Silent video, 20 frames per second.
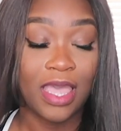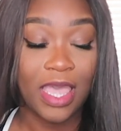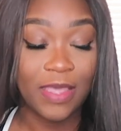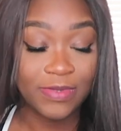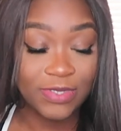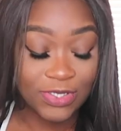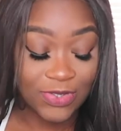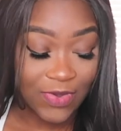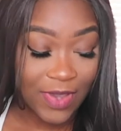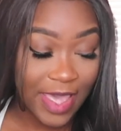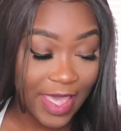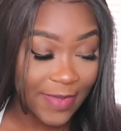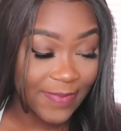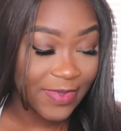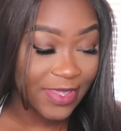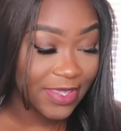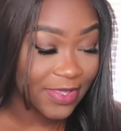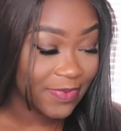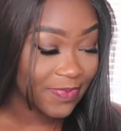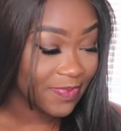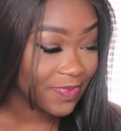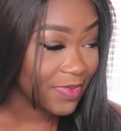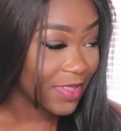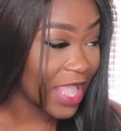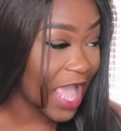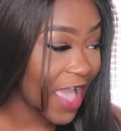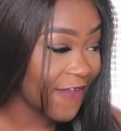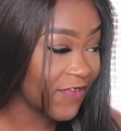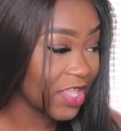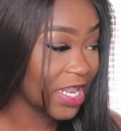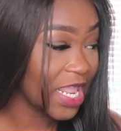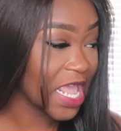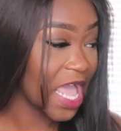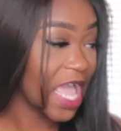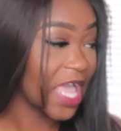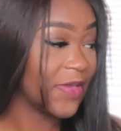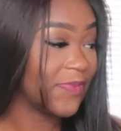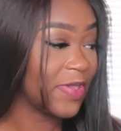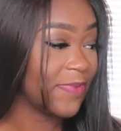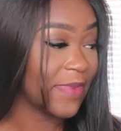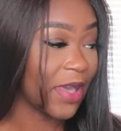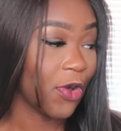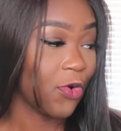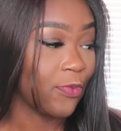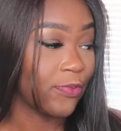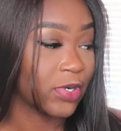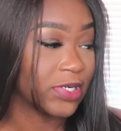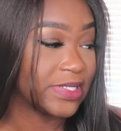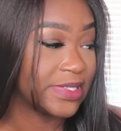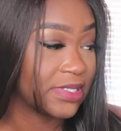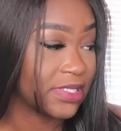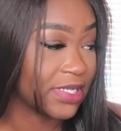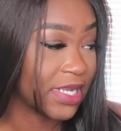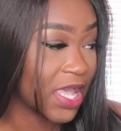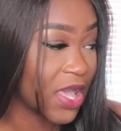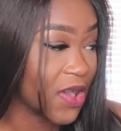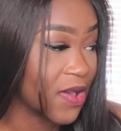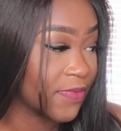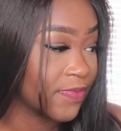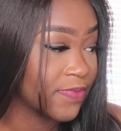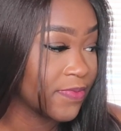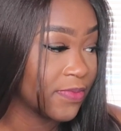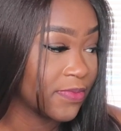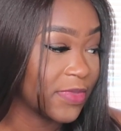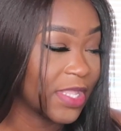I'm so happy. I feel like I could be my own person now.